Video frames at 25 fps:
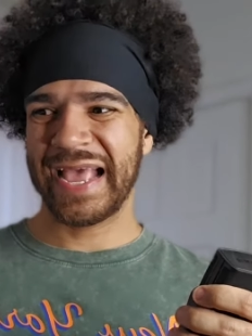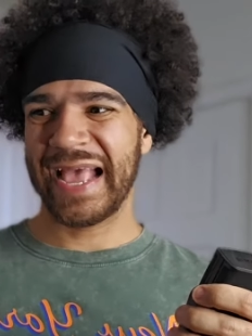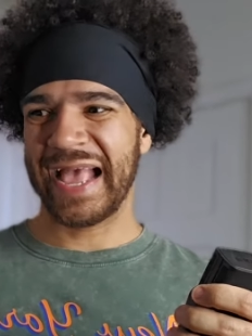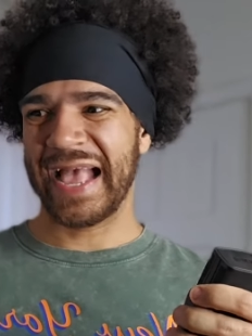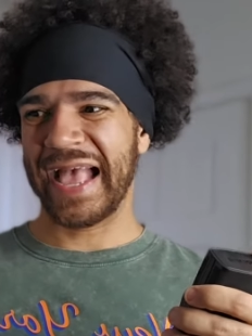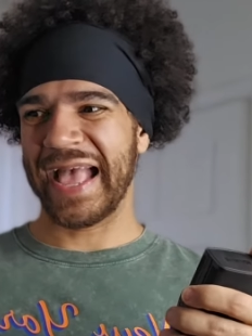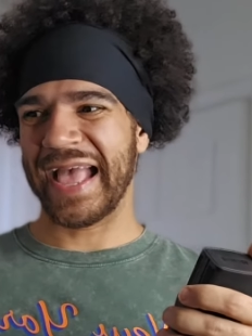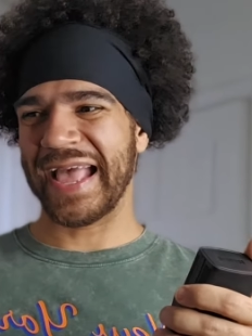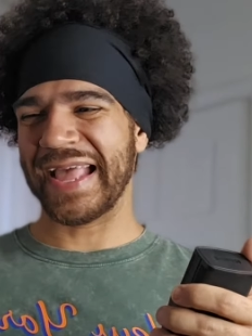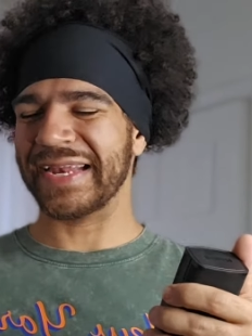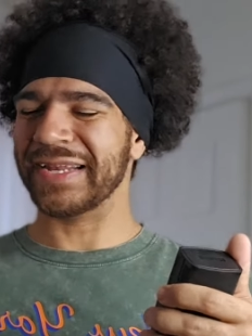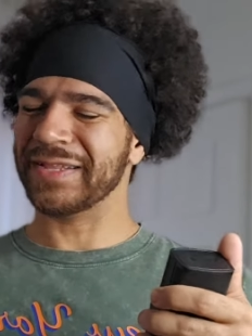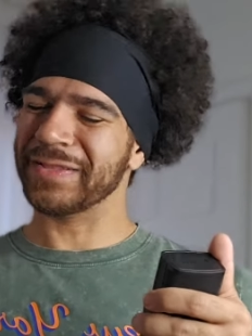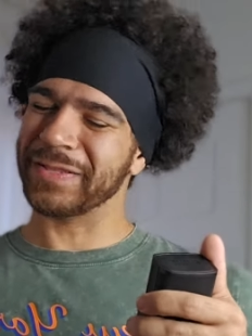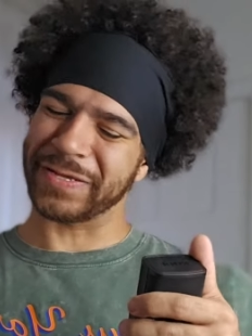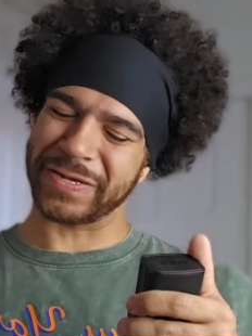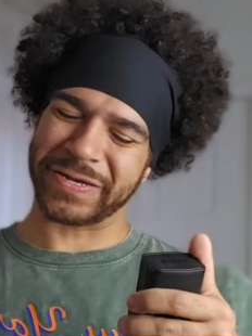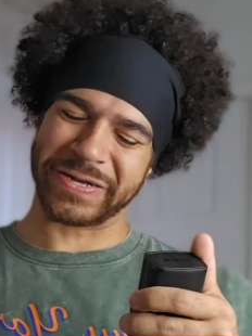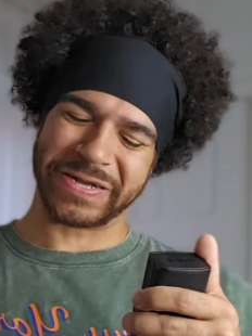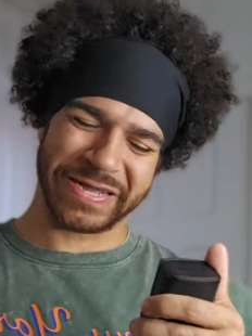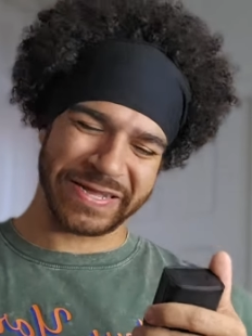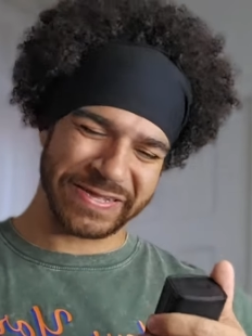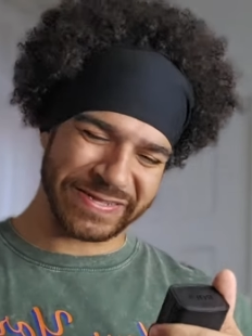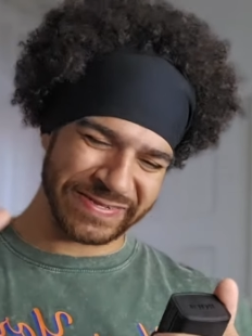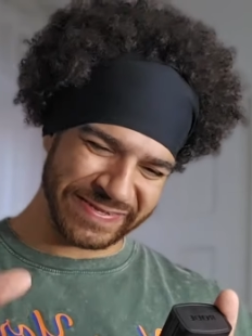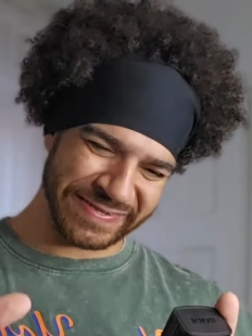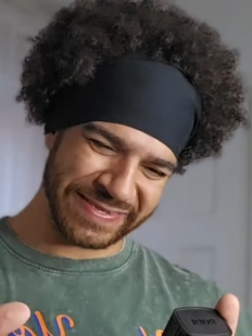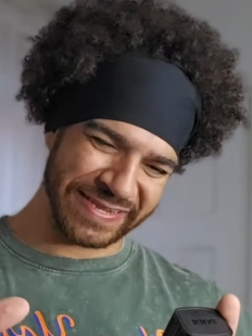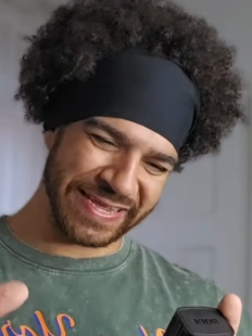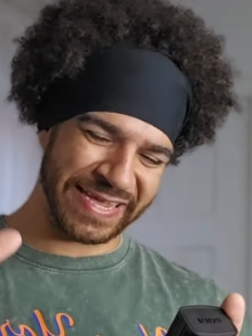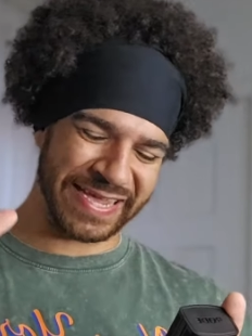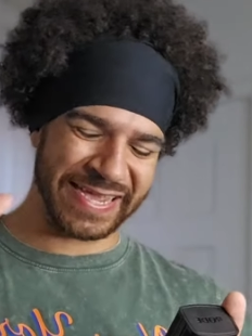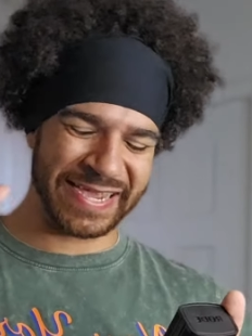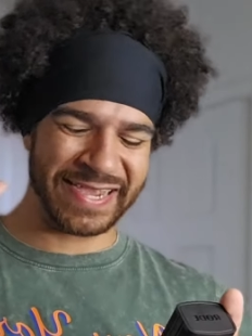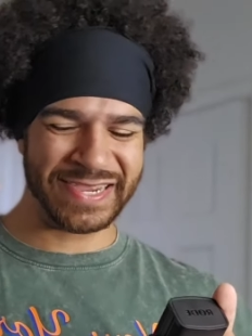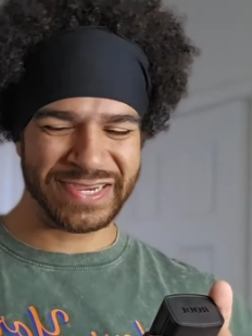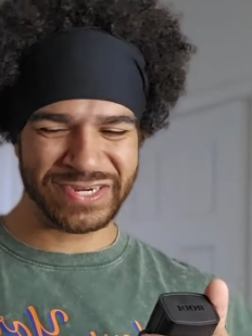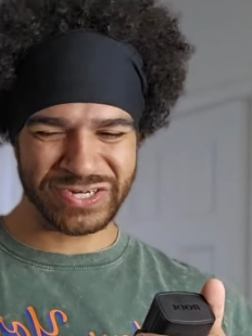And look, I'll
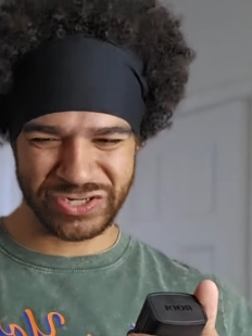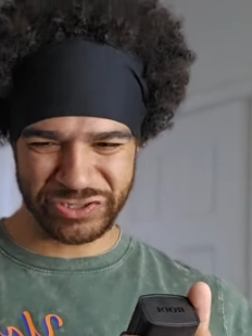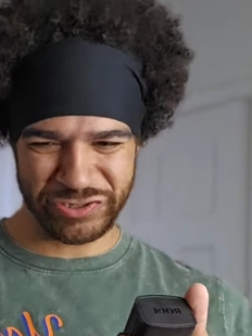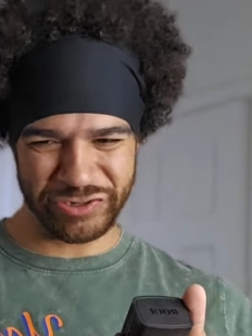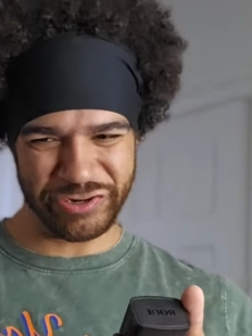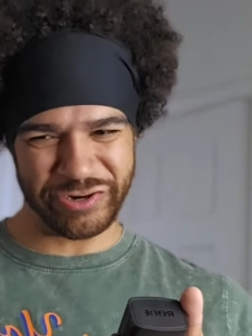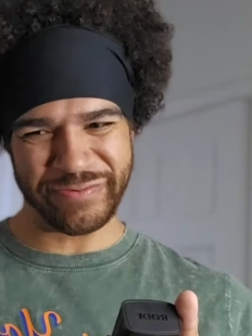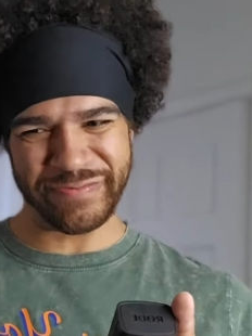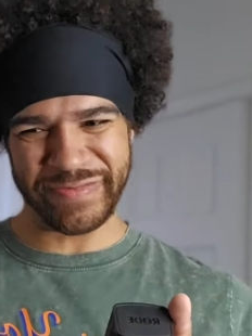say, sure,